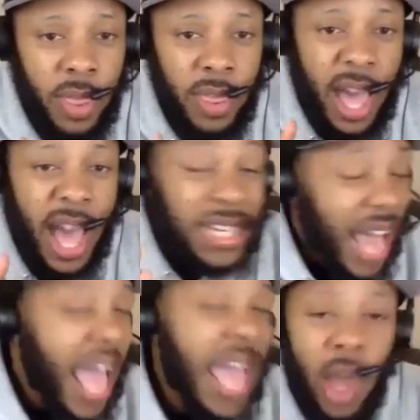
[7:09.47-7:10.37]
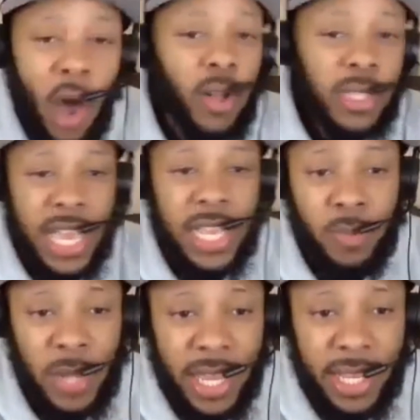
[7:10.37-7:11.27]
A dialogue takes
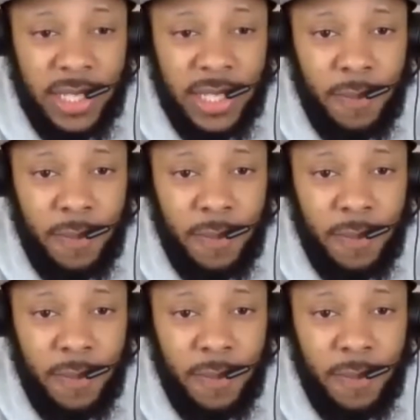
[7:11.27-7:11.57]
place.